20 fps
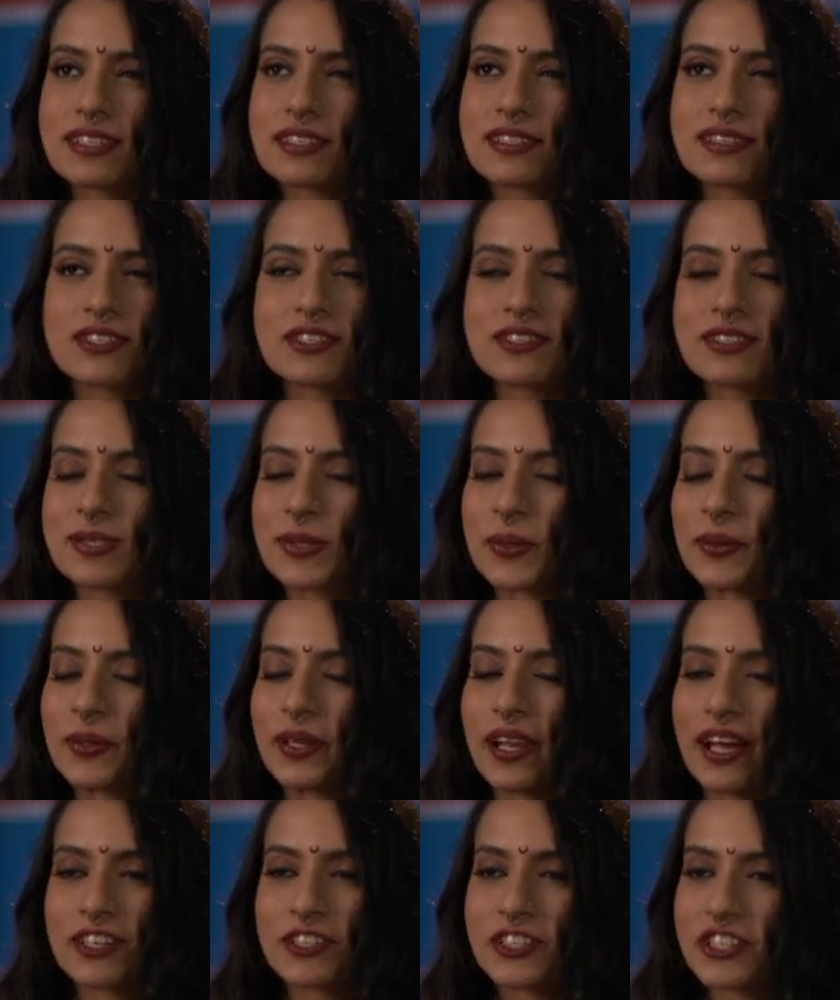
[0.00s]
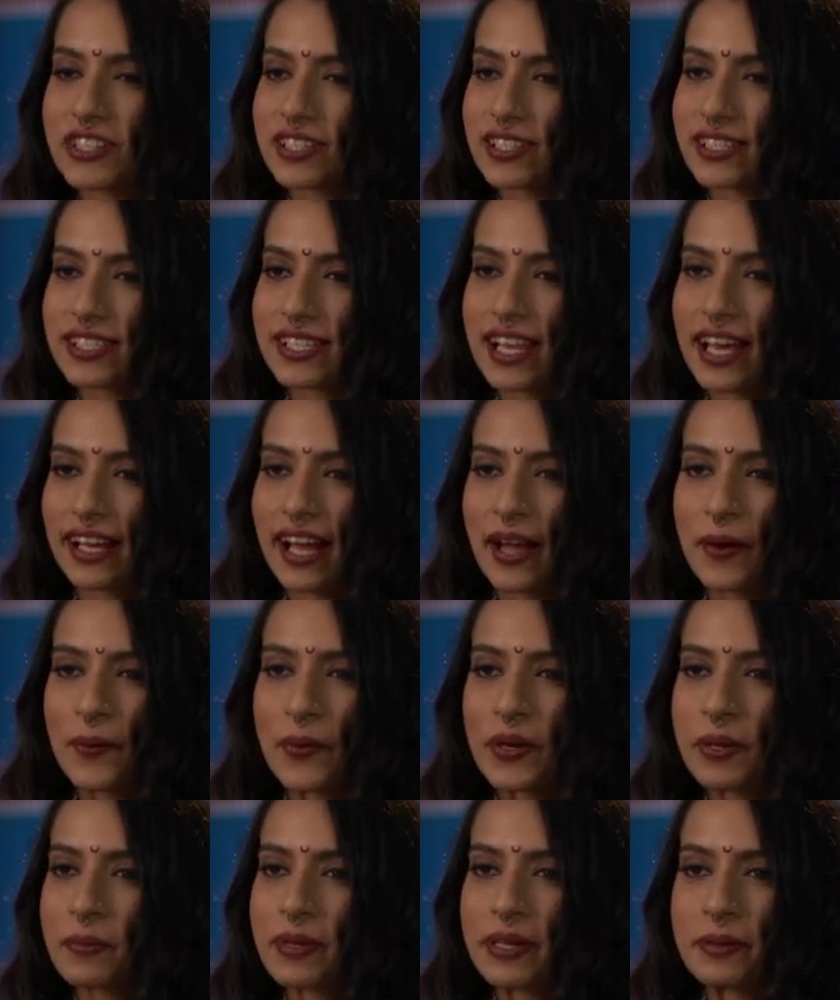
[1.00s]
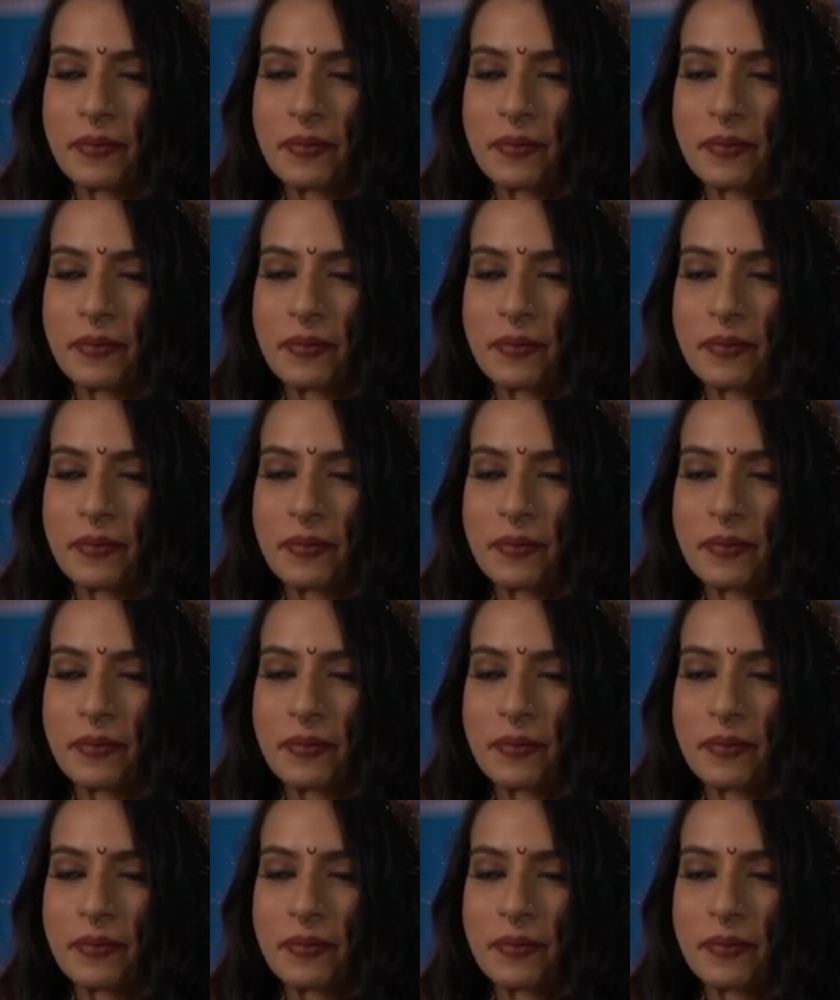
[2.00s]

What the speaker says: it's just so luscious. Like, I want to be a